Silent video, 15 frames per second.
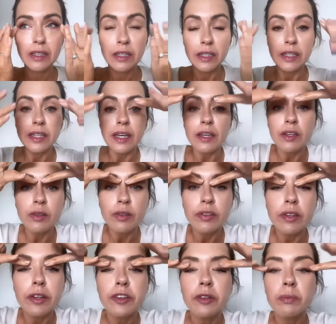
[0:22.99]
get you such
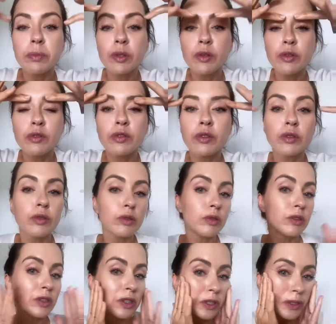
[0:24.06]
a beautiful,
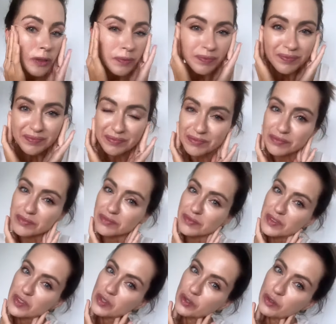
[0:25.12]

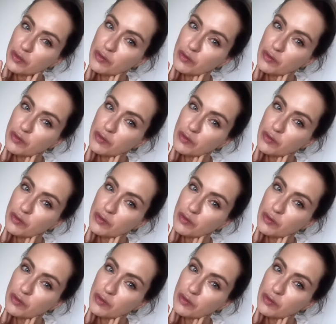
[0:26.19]
sort of